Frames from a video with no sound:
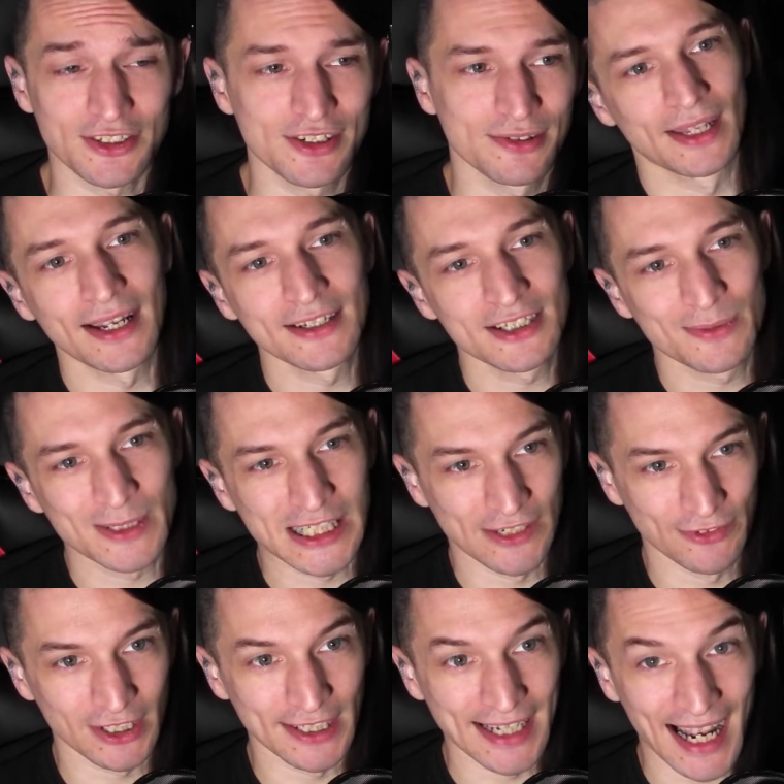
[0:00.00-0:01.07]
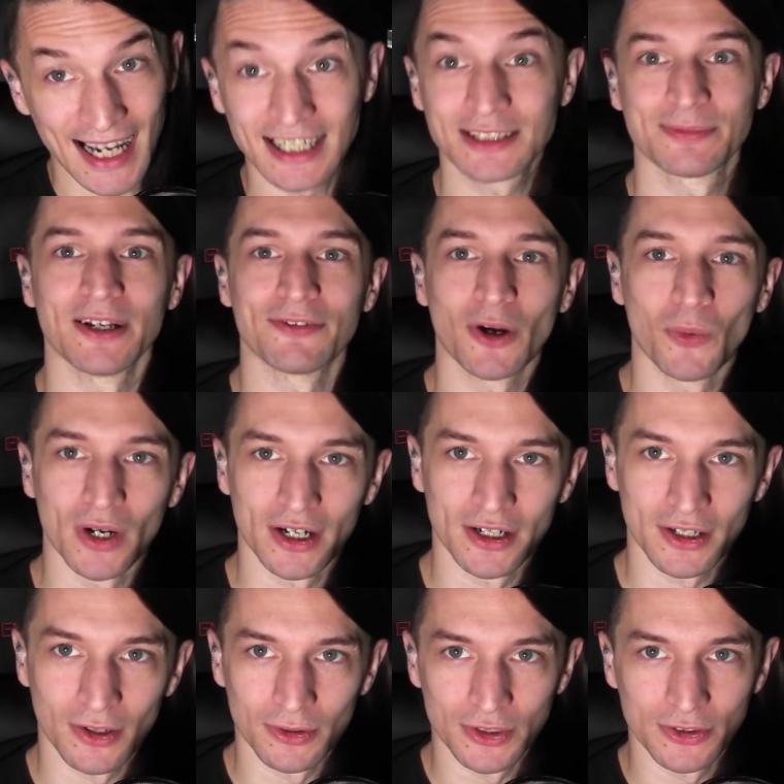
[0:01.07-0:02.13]
They specifically asked me if I wanted to
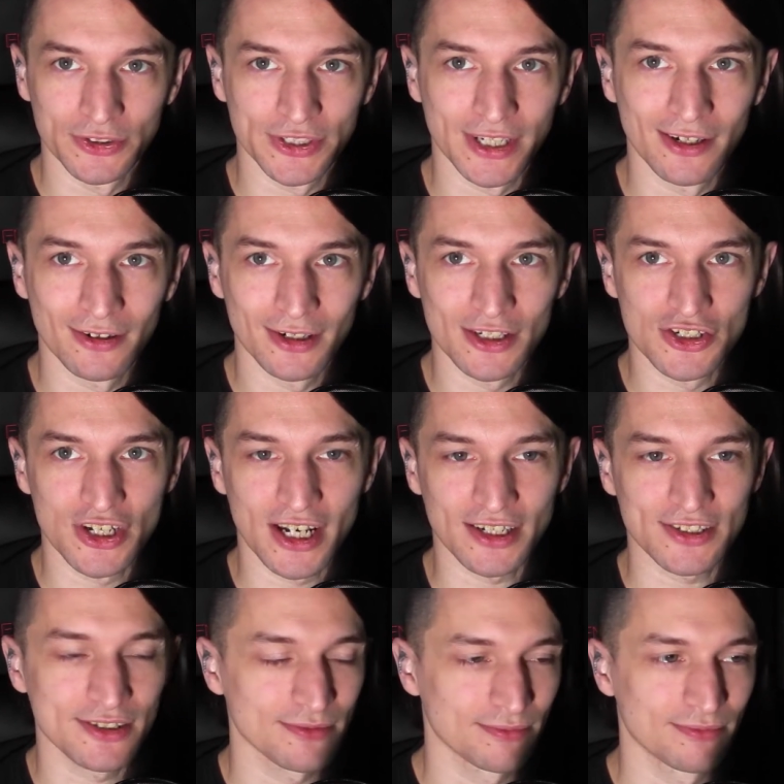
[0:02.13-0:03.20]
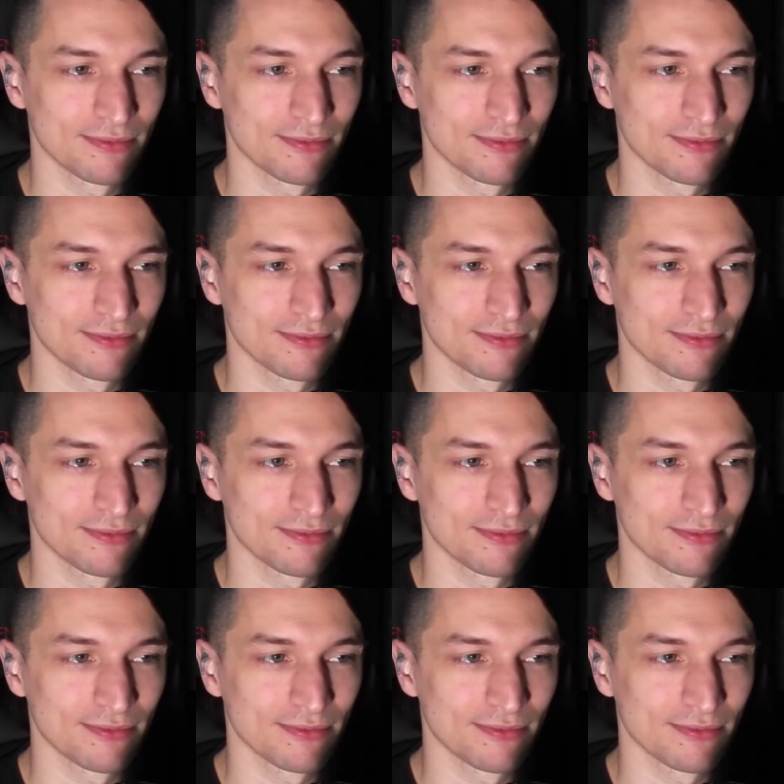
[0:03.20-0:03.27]
go do security checks.